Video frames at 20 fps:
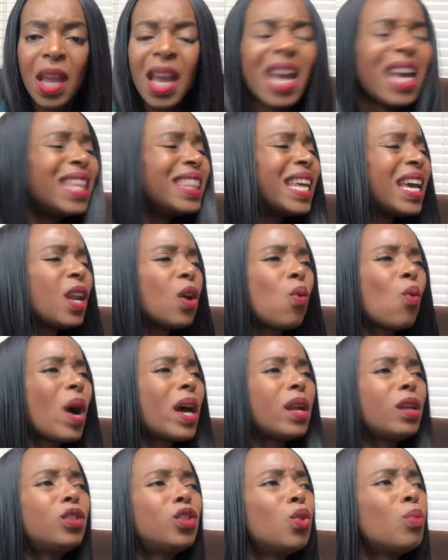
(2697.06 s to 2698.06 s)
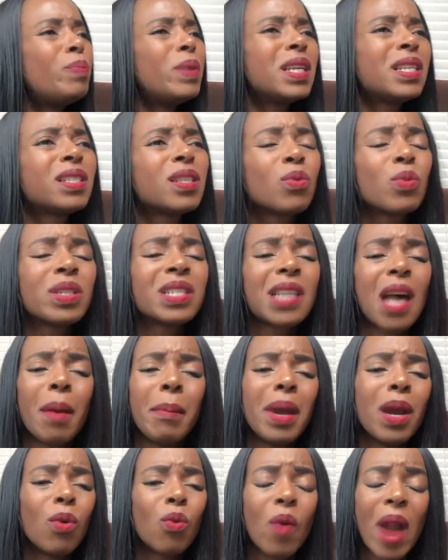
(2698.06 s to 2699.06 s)
They don't want to do business with some
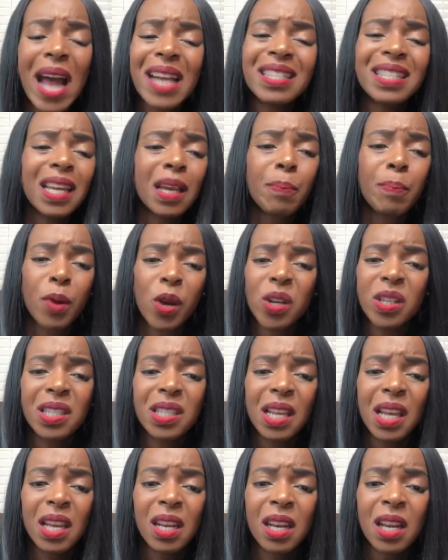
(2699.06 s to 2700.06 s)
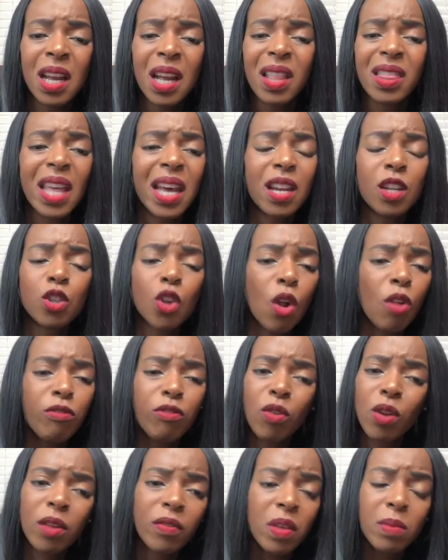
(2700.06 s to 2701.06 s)
erratic person that is all
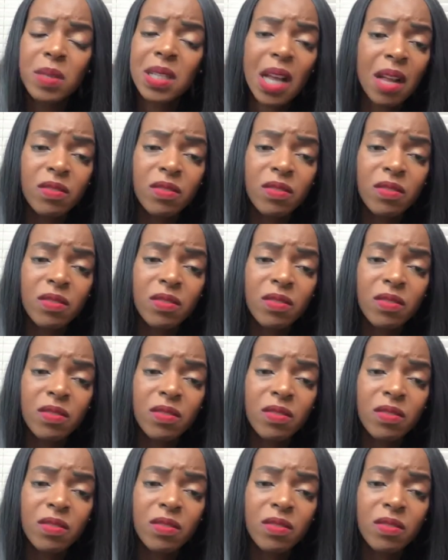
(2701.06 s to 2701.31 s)
full of themselves.